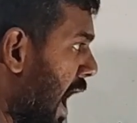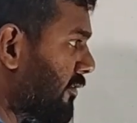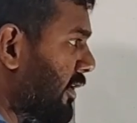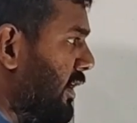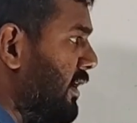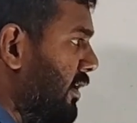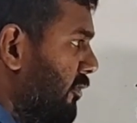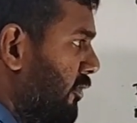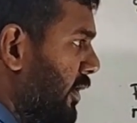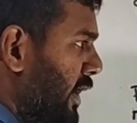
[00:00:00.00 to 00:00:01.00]
having
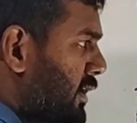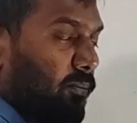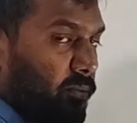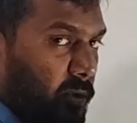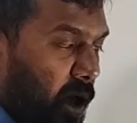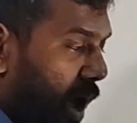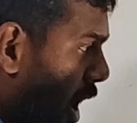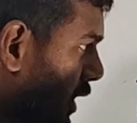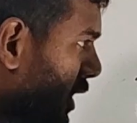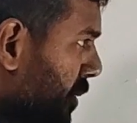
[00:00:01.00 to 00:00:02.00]
different
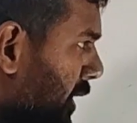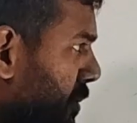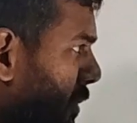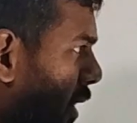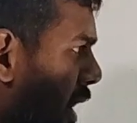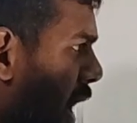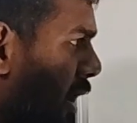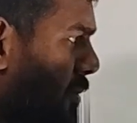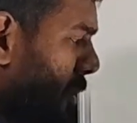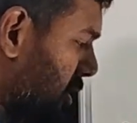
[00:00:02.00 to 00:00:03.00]
atomic number
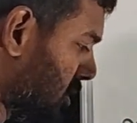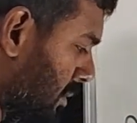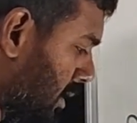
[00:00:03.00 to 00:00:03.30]
and mass